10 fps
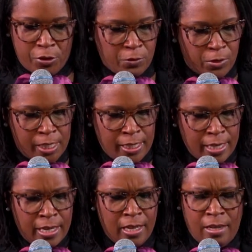to
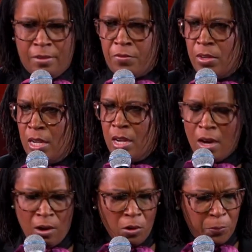receive.
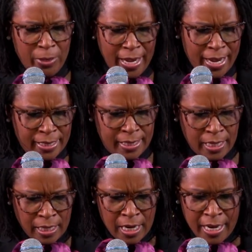Hope, yes,
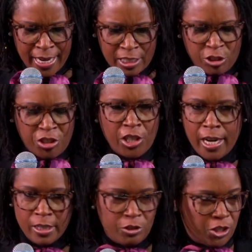it, it
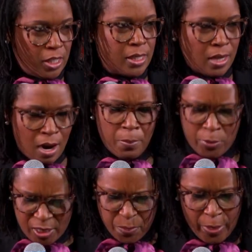changes our
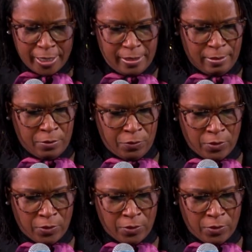perspective.